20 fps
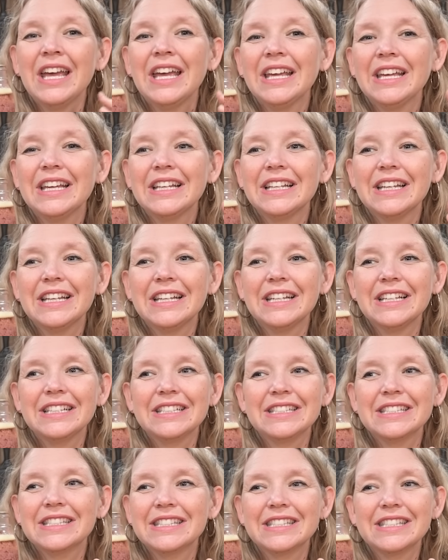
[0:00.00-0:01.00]
It
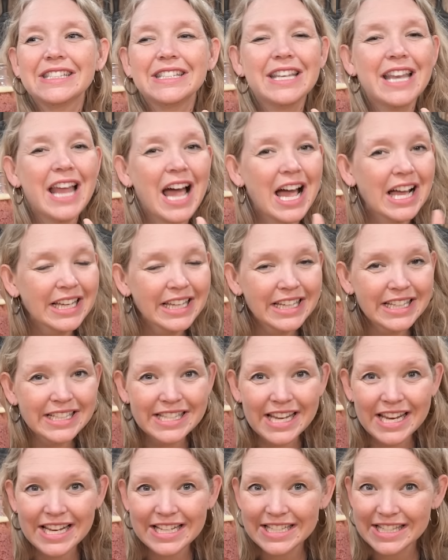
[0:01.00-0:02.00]
is not going
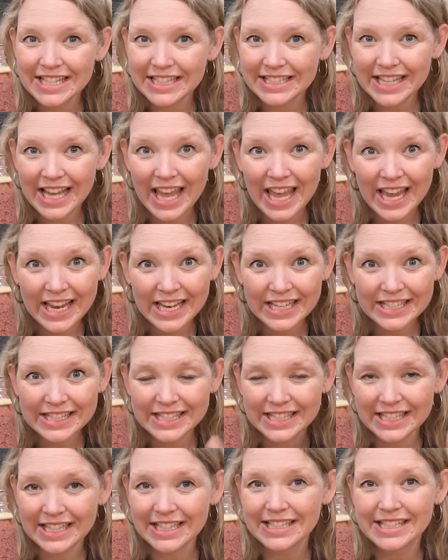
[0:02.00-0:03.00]
to change the
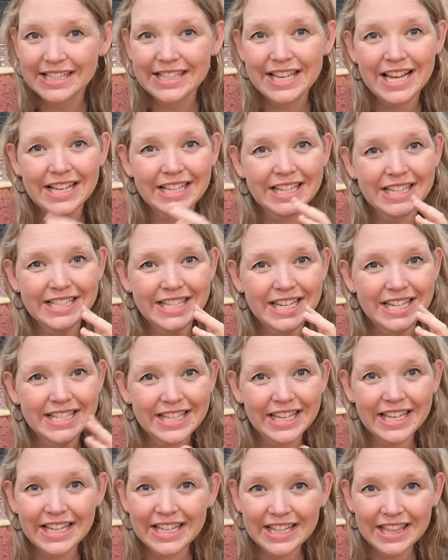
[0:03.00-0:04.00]
taste. It's not going to
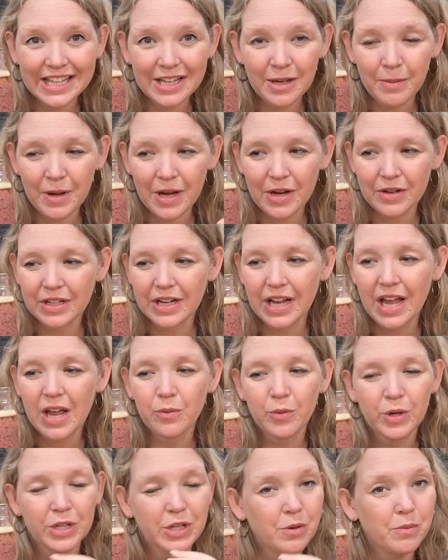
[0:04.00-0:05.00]
change anything about it.
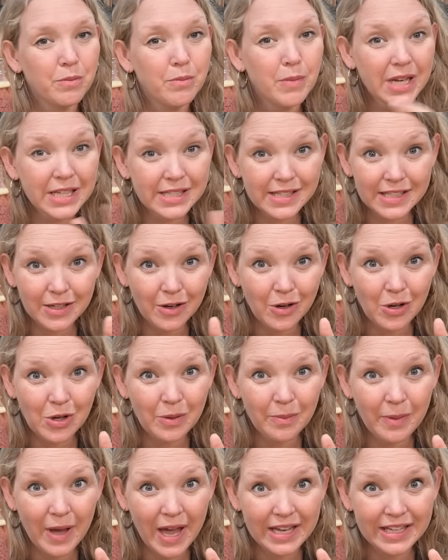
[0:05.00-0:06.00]
And when you mix it
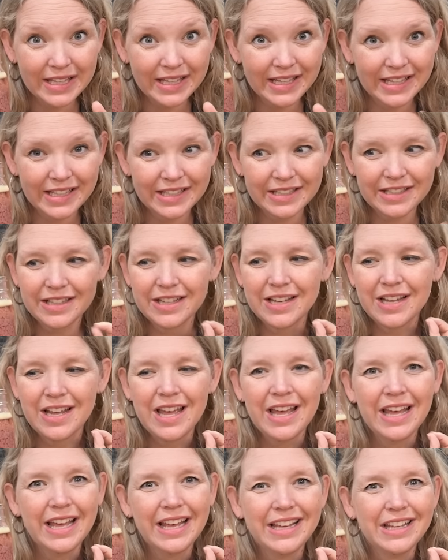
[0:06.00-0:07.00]
all back in,
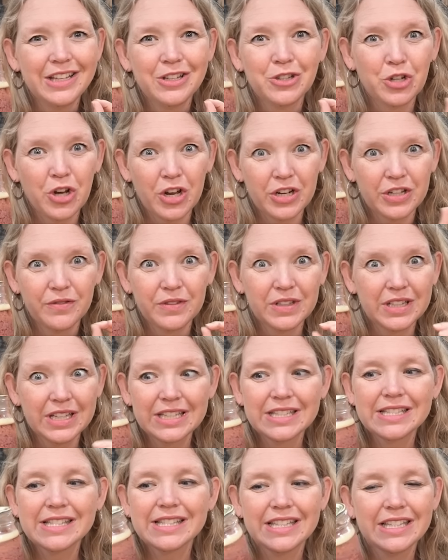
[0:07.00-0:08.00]
you're not even
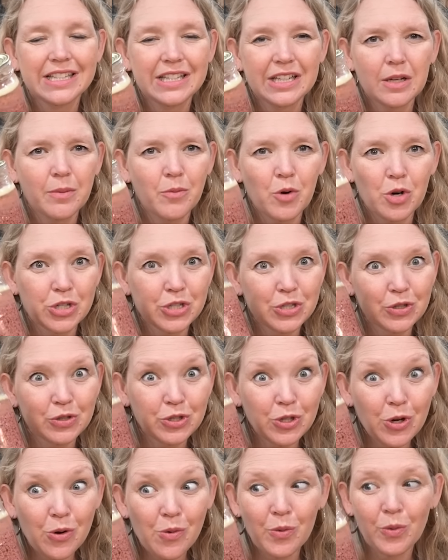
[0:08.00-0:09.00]
going to see it anymore. So
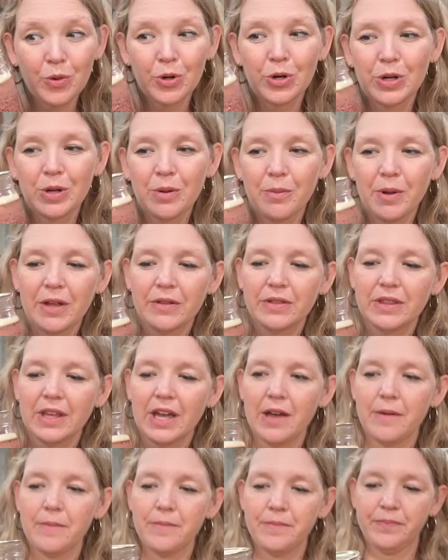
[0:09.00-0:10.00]
don't worry about
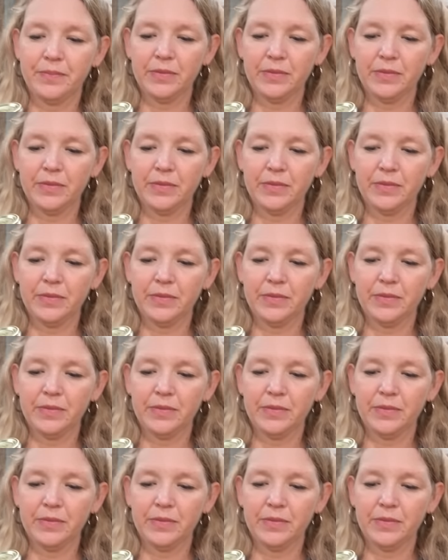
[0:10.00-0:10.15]
that.